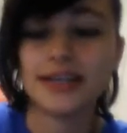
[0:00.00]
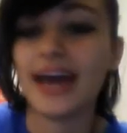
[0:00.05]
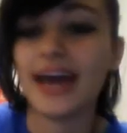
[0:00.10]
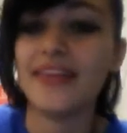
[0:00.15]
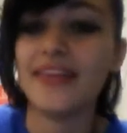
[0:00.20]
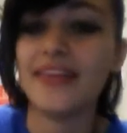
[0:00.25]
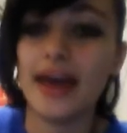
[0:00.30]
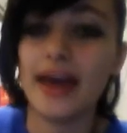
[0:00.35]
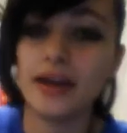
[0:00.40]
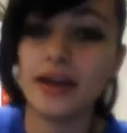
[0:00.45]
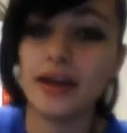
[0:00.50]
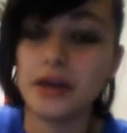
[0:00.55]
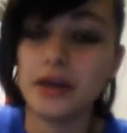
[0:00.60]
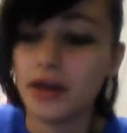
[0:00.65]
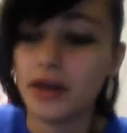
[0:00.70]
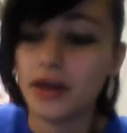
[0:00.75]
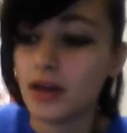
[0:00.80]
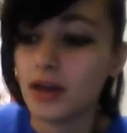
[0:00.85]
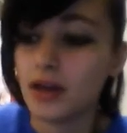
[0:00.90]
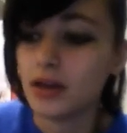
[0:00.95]
And then,
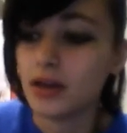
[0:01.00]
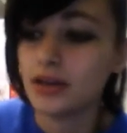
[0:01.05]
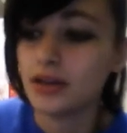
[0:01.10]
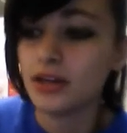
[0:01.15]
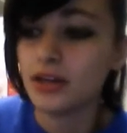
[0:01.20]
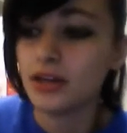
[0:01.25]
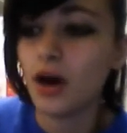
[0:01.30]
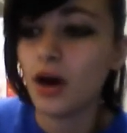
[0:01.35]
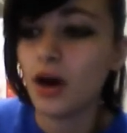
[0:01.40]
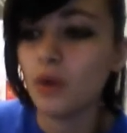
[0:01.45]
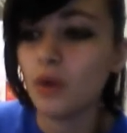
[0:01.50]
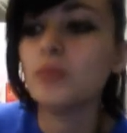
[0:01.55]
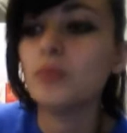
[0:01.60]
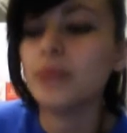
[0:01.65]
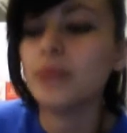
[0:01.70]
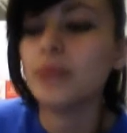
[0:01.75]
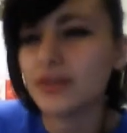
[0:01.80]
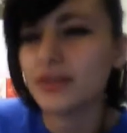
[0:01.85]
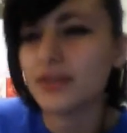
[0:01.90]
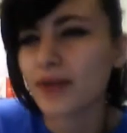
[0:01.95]
you know,
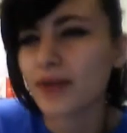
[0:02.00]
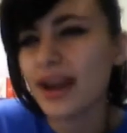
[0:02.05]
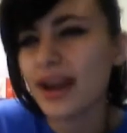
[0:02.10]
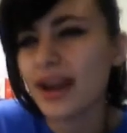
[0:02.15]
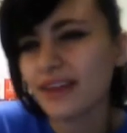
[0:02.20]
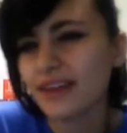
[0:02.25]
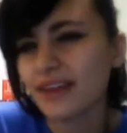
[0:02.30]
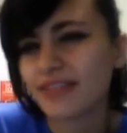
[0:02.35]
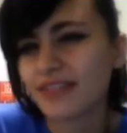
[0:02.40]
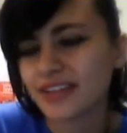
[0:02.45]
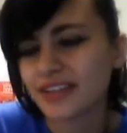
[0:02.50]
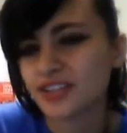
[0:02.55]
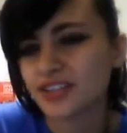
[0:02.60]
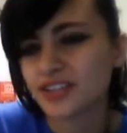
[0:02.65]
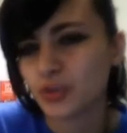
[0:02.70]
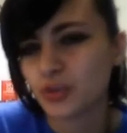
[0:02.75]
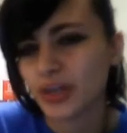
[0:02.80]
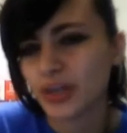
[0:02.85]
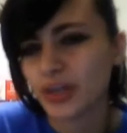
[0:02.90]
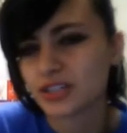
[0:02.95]
be ready for that
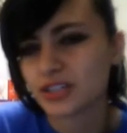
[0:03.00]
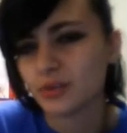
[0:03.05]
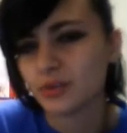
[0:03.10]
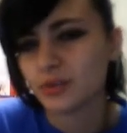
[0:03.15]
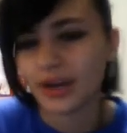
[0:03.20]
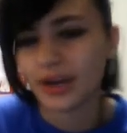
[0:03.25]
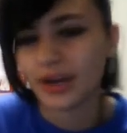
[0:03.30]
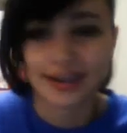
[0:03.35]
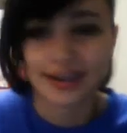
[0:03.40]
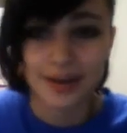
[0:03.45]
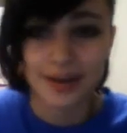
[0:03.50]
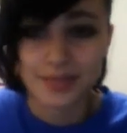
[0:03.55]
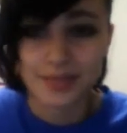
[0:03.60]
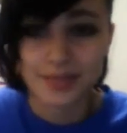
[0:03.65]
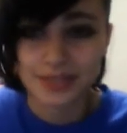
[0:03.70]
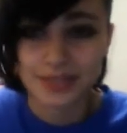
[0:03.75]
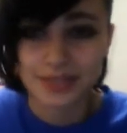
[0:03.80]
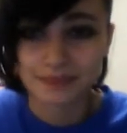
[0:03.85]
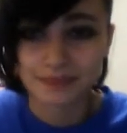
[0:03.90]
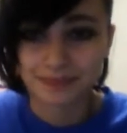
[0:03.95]
situation when it
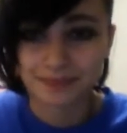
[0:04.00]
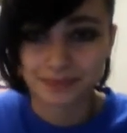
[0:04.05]
comes.